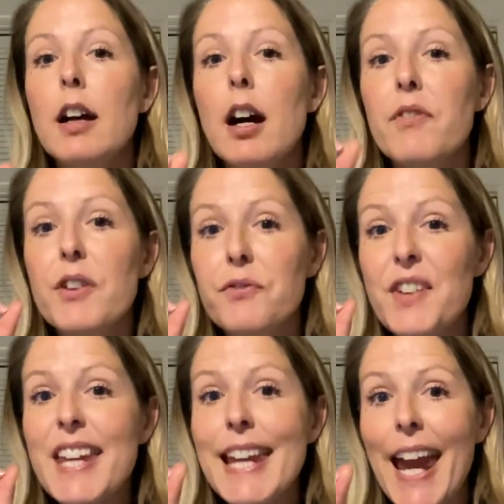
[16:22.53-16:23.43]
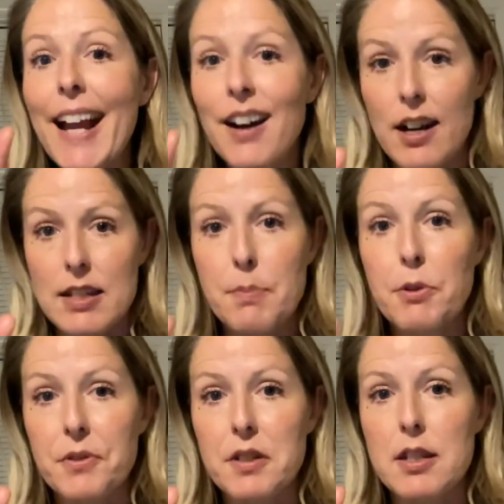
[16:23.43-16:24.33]
of the VA
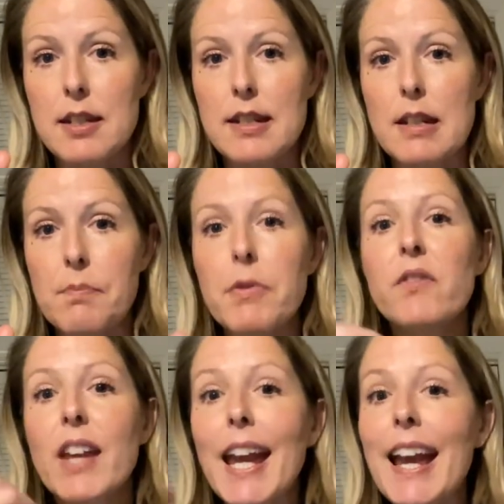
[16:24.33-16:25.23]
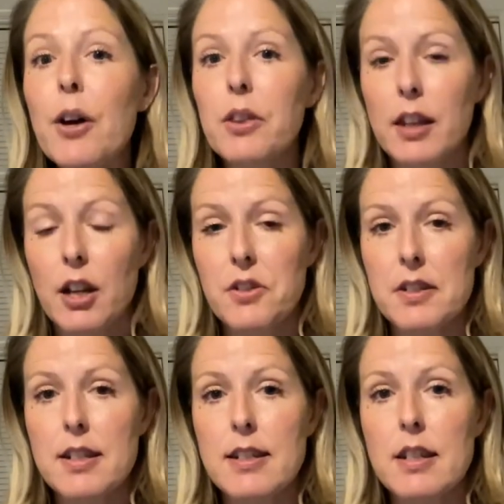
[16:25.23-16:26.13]
hospital system, the VA healthcare
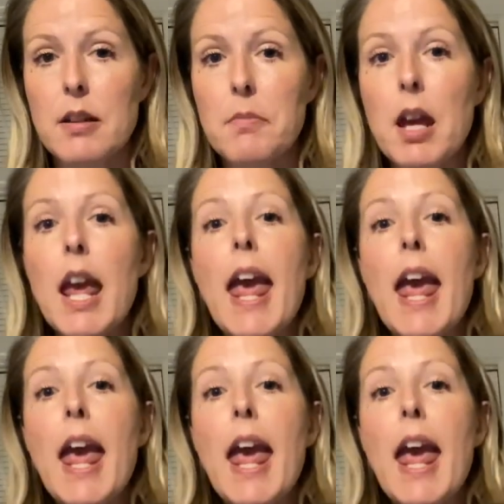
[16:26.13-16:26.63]
system,